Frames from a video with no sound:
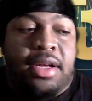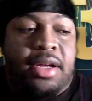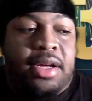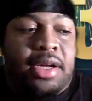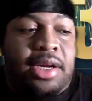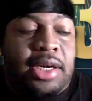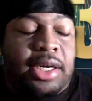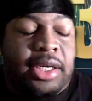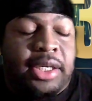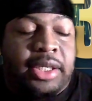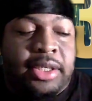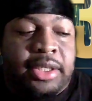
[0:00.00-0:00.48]

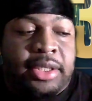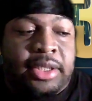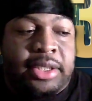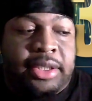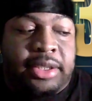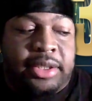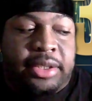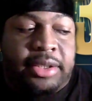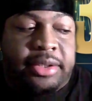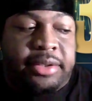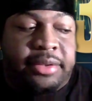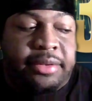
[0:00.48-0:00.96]

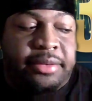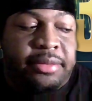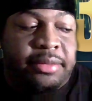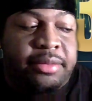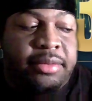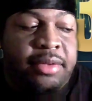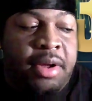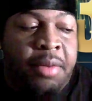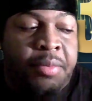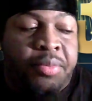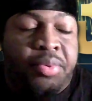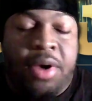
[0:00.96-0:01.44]
Uh,
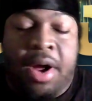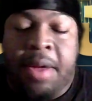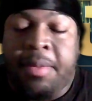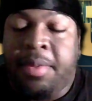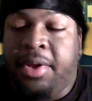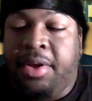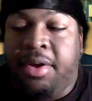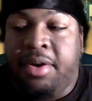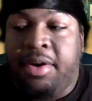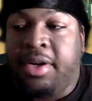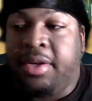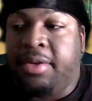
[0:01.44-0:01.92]
I'm probably
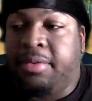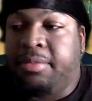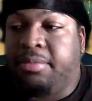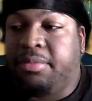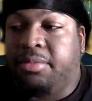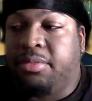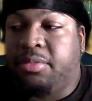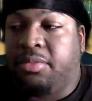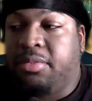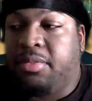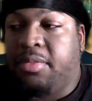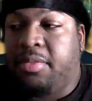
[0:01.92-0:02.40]
gonna
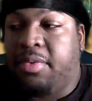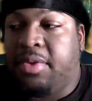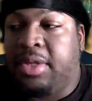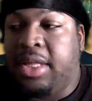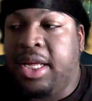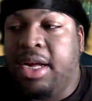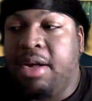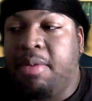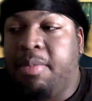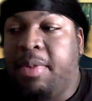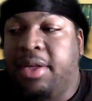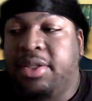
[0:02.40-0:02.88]

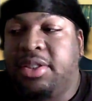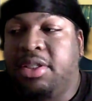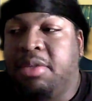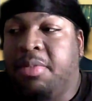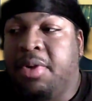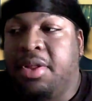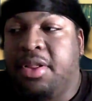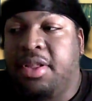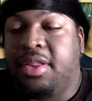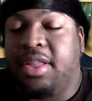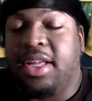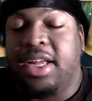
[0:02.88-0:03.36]
think about some
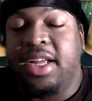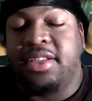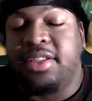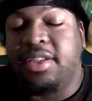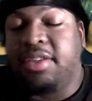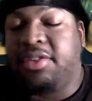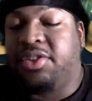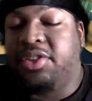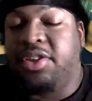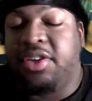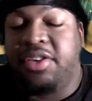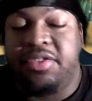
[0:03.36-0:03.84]
other things I
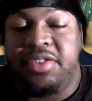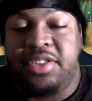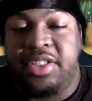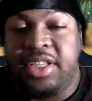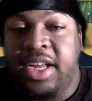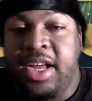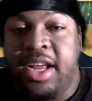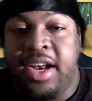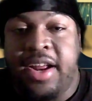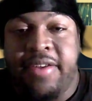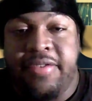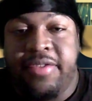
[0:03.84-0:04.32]
should have
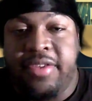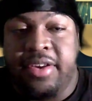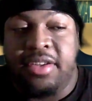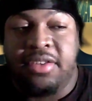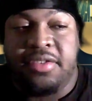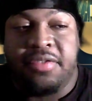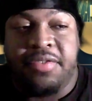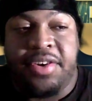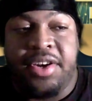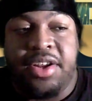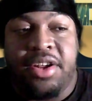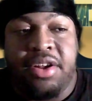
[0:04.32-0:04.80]
said after this
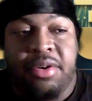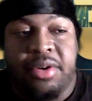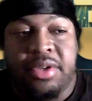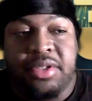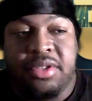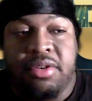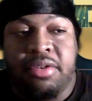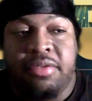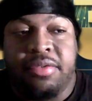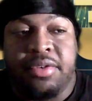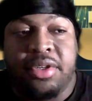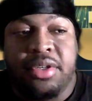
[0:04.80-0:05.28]
video is
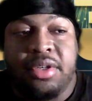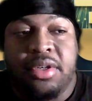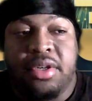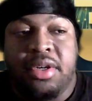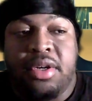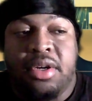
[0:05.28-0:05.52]
over.